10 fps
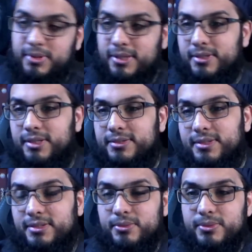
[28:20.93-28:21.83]
that guy's
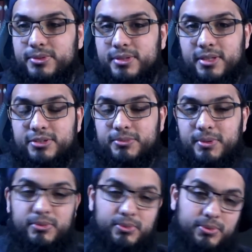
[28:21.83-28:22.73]
saying no, it's a large
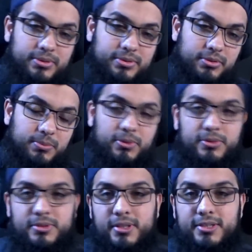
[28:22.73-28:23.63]
amount, no, it's a small,
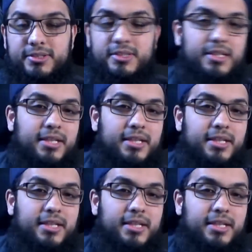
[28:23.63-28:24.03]
it's a large,